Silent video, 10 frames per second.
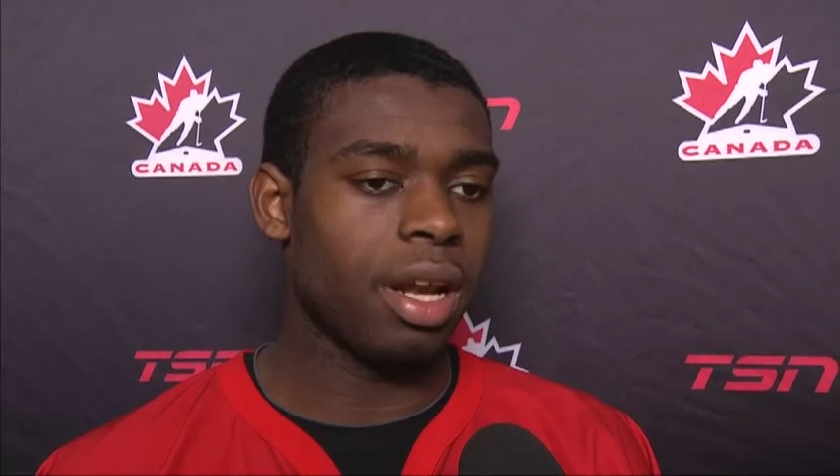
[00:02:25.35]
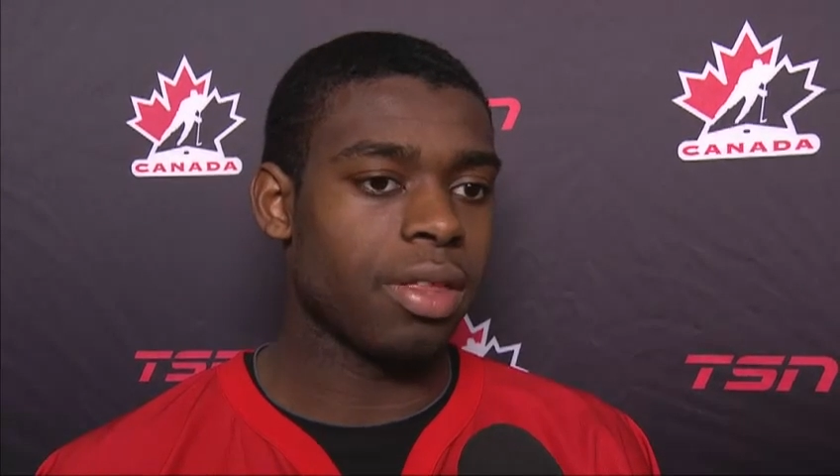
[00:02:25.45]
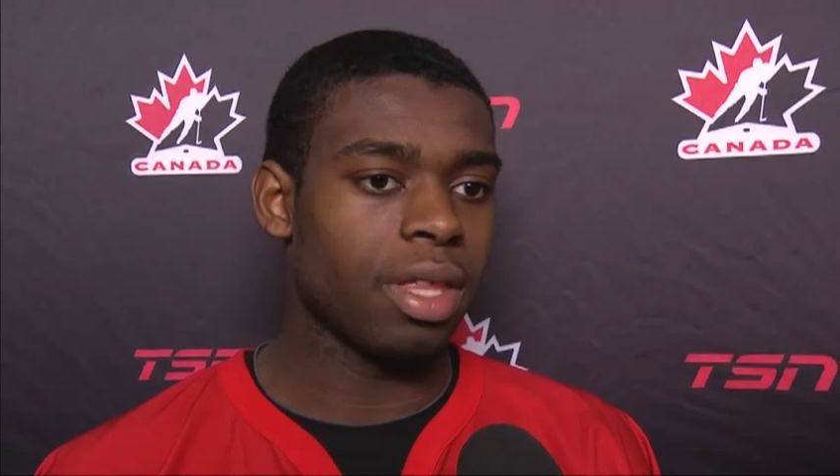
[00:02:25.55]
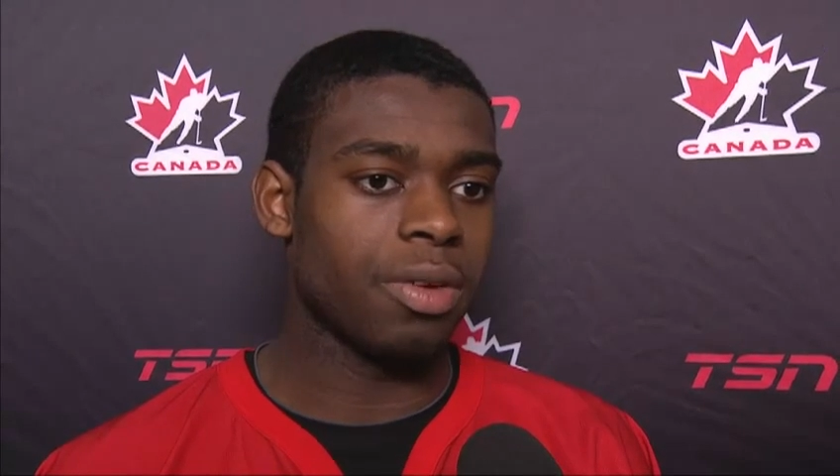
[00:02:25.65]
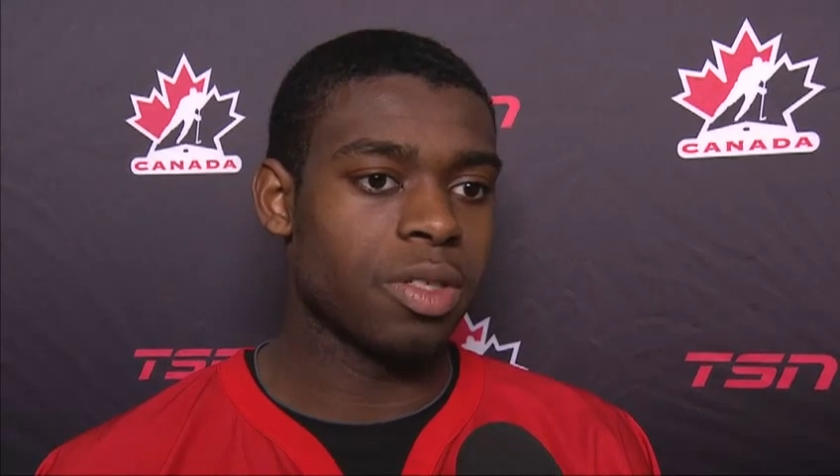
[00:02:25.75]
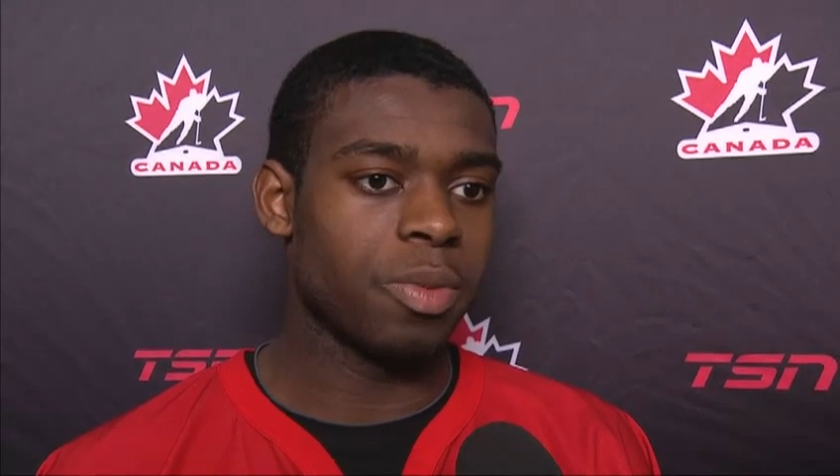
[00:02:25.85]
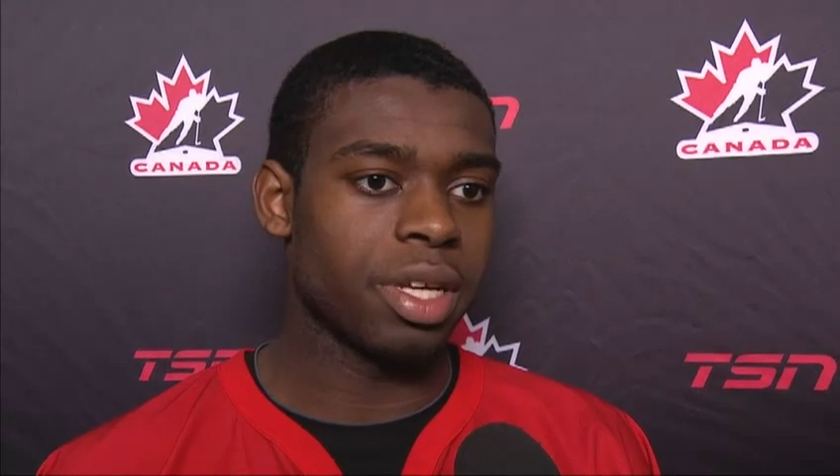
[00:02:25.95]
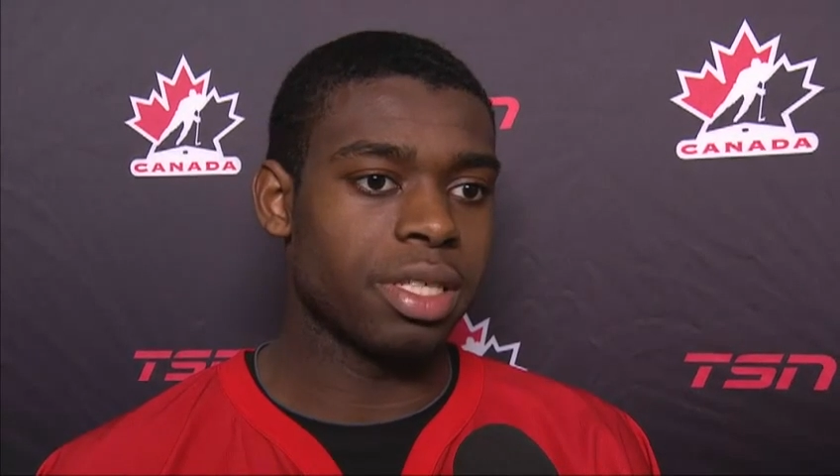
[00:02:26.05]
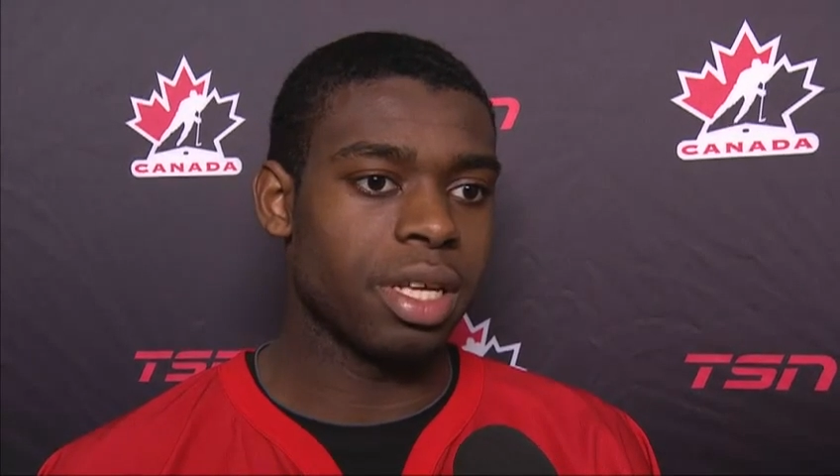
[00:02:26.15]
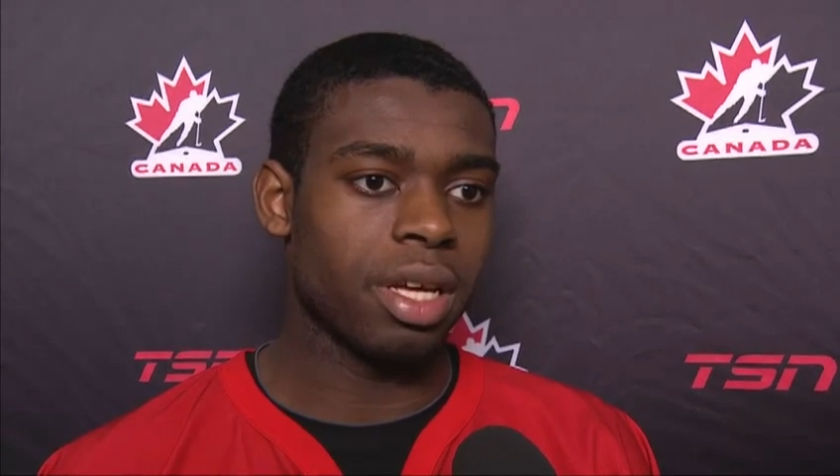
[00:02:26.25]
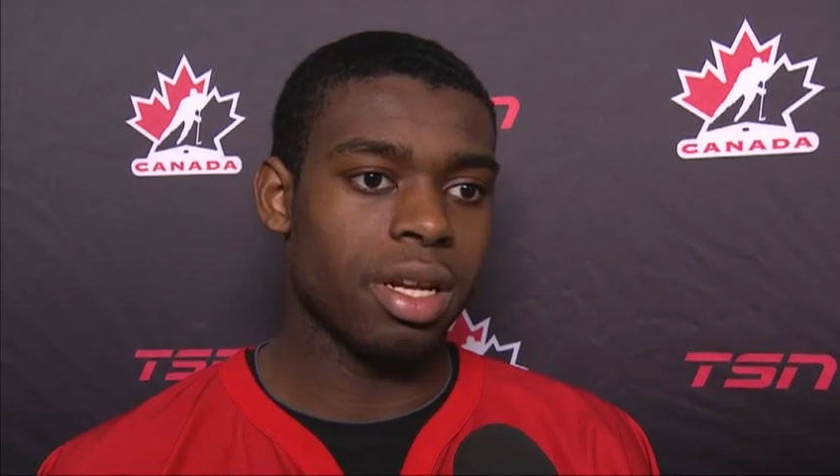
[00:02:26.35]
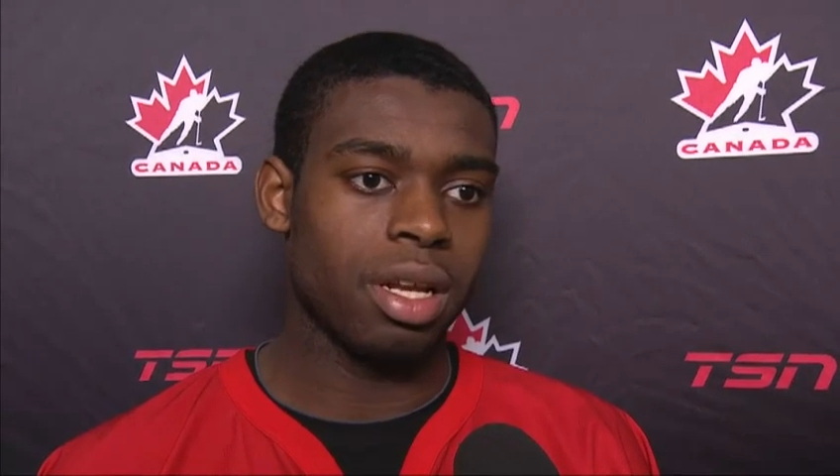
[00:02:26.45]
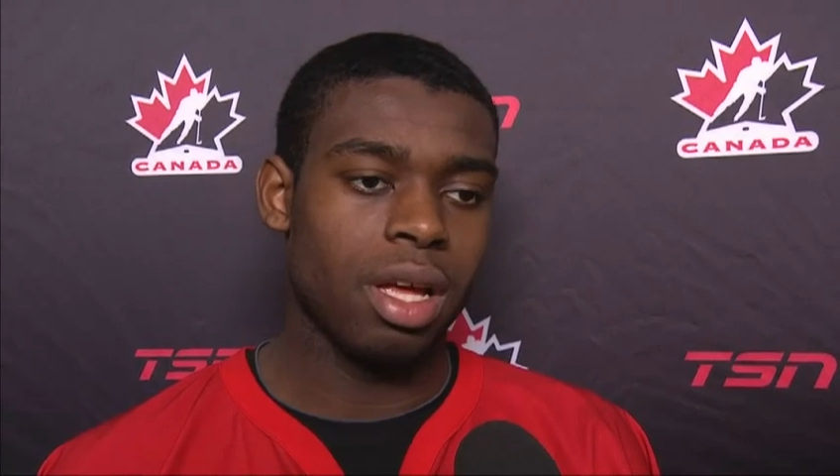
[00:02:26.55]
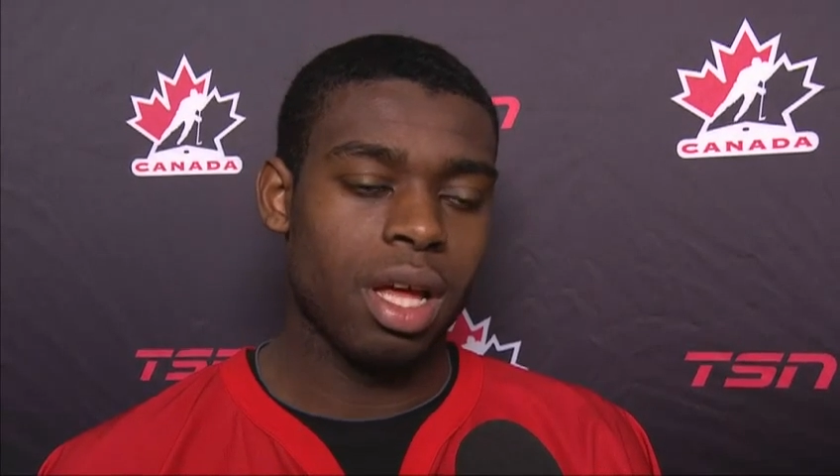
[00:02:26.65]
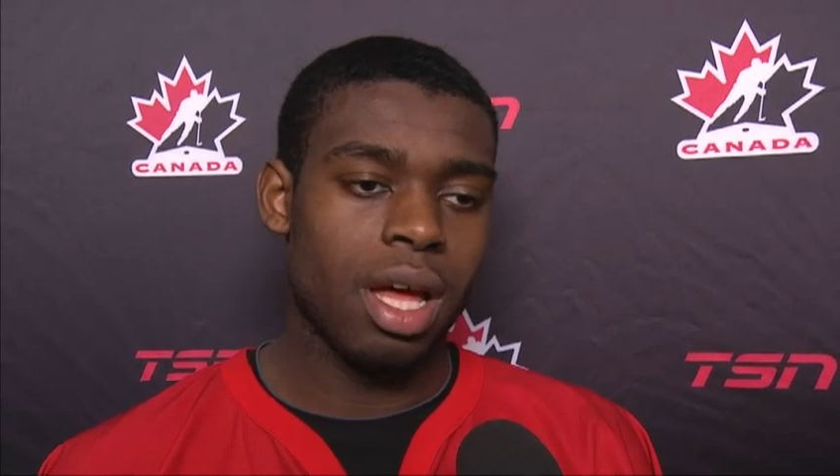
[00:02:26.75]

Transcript: and I think that was the biggest thing.